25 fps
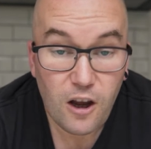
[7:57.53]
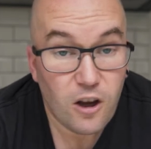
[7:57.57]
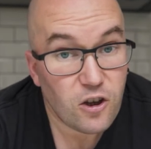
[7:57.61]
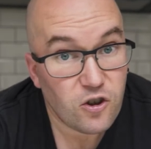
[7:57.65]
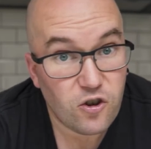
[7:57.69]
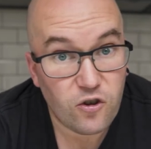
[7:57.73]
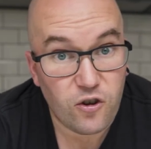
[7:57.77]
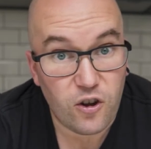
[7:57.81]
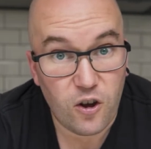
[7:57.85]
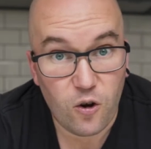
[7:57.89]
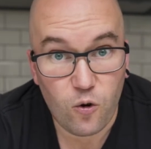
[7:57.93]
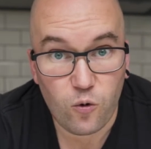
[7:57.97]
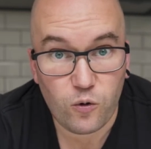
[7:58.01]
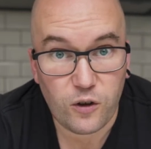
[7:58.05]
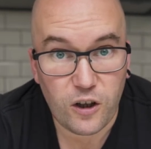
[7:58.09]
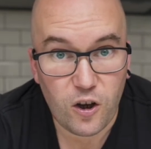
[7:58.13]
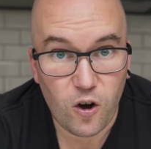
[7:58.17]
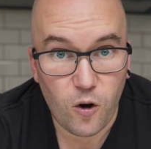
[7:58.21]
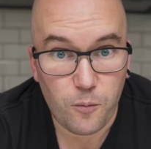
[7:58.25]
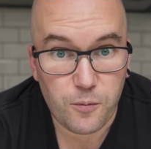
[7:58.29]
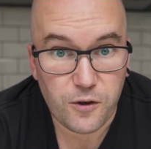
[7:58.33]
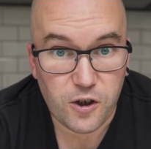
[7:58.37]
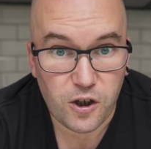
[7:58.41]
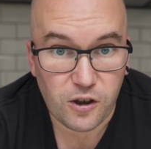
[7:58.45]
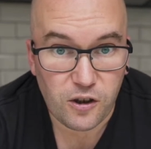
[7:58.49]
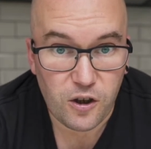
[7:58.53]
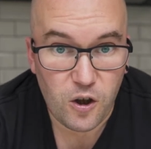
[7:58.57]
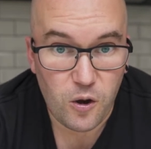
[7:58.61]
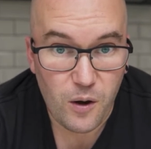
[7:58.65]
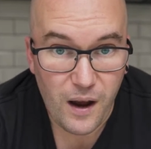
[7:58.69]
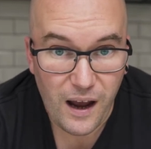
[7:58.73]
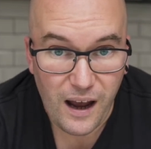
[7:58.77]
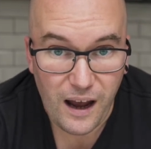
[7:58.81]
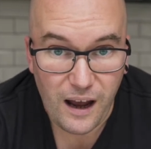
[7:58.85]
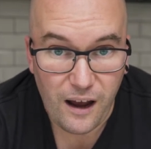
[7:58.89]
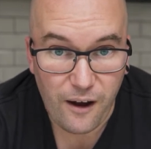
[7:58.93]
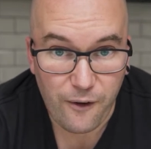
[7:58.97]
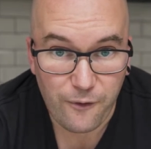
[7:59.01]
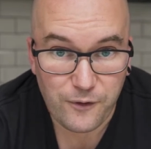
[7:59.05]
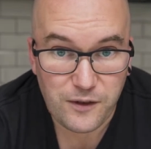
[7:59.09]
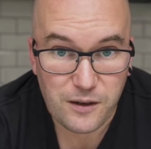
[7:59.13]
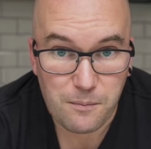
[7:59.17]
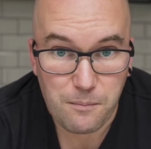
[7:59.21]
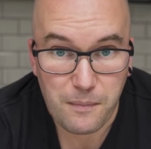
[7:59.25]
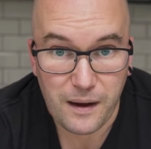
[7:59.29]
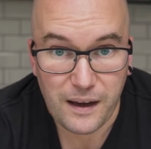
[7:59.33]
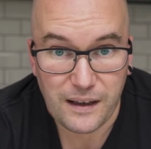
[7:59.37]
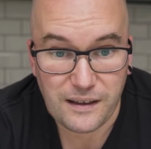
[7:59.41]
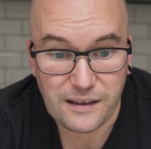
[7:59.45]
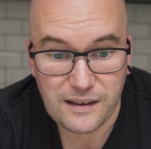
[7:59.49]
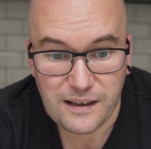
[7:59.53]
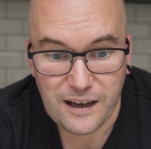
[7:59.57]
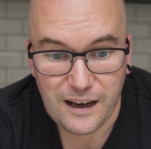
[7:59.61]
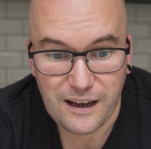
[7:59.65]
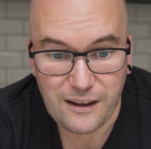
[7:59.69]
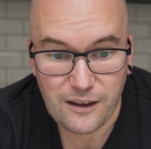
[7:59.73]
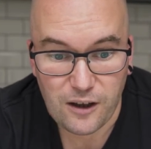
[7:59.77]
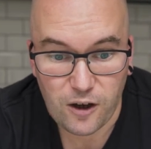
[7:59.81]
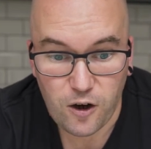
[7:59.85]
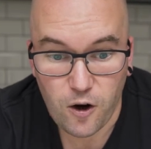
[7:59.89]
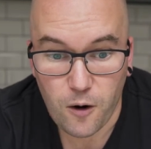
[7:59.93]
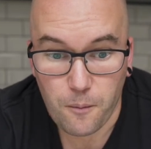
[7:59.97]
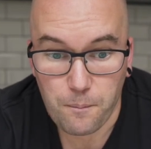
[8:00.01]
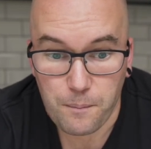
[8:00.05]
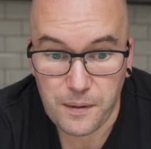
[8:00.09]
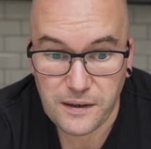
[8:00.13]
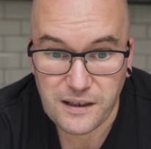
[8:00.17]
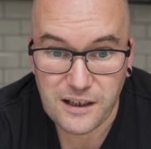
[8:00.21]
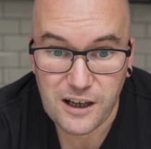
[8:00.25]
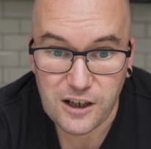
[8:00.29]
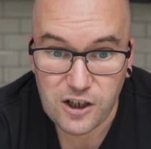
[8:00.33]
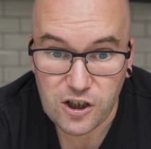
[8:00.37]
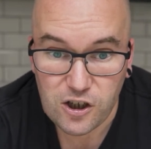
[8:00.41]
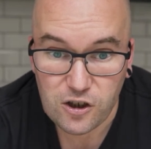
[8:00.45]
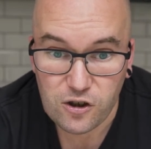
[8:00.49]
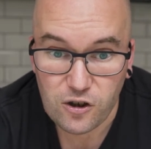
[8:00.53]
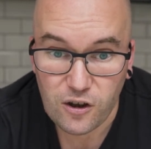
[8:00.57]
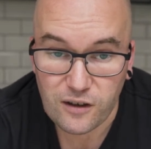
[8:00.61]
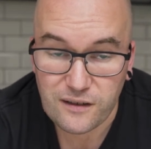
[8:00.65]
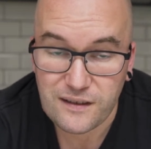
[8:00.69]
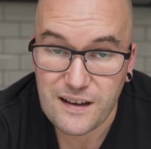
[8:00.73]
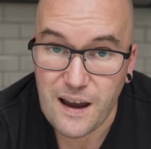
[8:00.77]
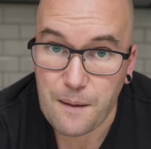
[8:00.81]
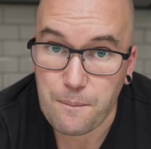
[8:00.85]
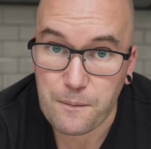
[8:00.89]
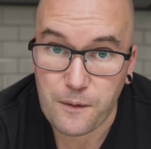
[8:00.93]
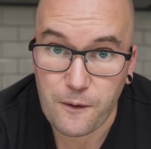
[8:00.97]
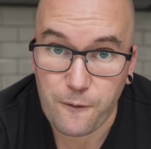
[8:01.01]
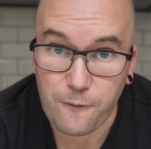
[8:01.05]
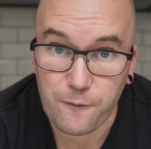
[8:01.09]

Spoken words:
So the only option you have to maintain the composition, the depth of